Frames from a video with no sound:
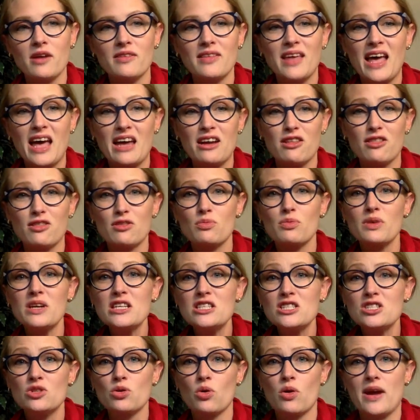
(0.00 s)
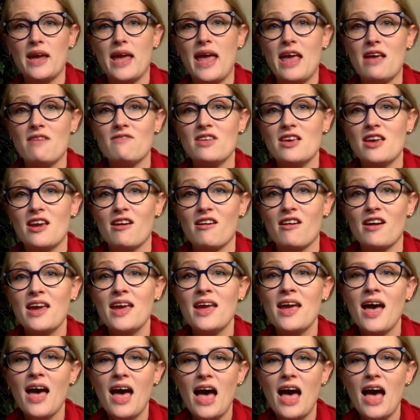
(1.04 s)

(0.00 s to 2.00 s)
They had a 3-story aviary,